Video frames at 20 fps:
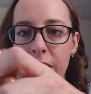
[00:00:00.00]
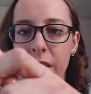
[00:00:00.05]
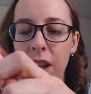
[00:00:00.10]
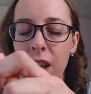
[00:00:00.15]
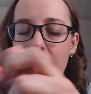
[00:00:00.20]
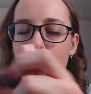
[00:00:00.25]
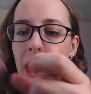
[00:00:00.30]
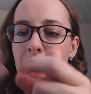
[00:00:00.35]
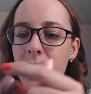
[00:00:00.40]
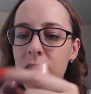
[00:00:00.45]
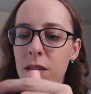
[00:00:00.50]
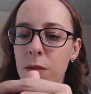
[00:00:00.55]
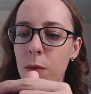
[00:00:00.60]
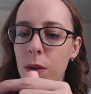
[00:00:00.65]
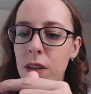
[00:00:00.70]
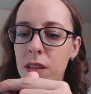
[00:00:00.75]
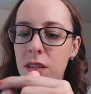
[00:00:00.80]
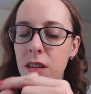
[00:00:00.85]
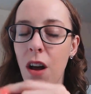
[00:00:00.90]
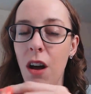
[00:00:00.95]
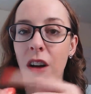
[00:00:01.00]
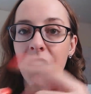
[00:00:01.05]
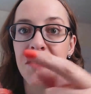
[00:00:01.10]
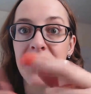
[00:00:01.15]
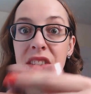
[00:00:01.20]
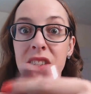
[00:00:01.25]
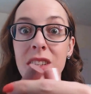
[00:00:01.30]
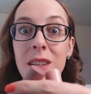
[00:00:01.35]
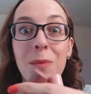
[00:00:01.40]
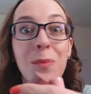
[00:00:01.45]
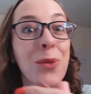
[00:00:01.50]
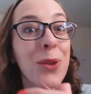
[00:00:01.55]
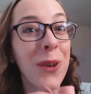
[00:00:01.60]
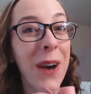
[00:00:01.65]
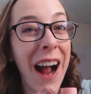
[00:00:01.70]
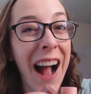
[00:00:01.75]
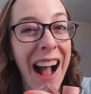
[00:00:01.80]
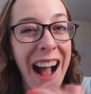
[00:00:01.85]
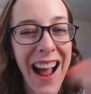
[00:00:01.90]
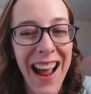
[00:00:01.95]
last one is called
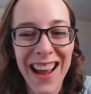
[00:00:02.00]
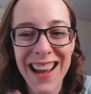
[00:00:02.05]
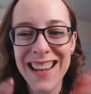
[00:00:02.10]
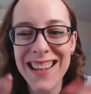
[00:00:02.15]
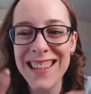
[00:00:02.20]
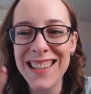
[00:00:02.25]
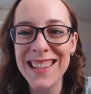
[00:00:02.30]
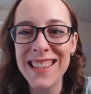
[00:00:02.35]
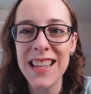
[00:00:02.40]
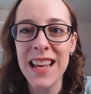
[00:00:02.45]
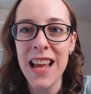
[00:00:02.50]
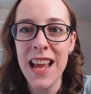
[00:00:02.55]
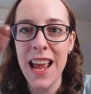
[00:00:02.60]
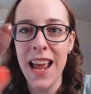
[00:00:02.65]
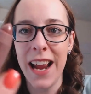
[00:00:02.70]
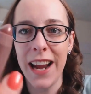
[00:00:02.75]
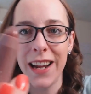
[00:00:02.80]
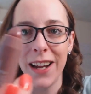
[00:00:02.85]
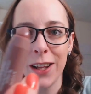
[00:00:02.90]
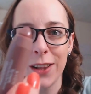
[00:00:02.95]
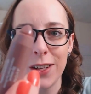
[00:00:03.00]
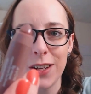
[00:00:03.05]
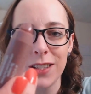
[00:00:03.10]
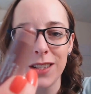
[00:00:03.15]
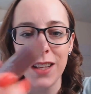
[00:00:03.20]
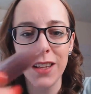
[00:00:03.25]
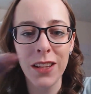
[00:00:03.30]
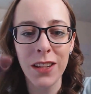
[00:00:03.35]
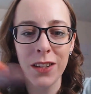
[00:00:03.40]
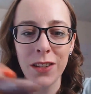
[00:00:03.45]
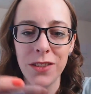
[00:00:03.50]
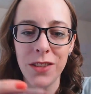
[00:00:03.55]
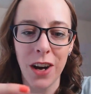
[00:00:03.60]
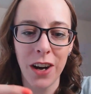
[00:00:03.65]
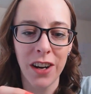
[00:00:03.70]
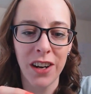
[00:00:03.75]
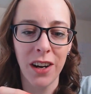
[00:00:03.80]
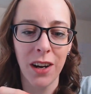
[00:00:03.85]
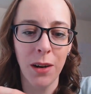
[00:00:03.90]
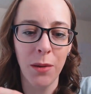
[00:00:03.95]
Surprise. And it looks a little
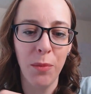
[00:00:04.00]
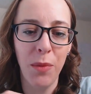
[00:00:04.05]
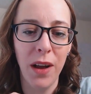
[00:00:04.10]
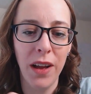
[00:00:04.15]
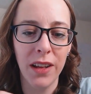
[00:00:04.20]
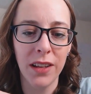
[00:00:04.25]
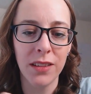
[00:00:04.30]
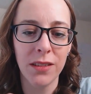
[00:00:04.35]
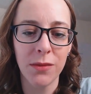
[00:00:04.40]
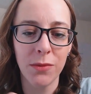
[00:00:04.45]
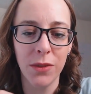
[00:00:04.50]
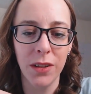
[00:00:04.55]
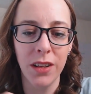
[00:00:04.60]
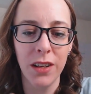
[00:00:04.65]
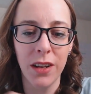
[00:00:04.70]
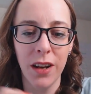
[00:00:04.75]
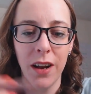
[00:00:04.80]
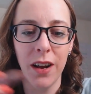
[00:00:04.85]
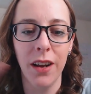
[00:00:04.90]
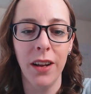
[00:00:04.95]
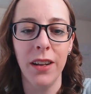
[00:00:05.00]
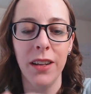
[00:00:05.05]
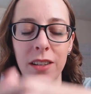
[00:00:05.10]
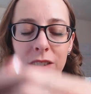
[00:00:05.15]
darker, but it's really not. It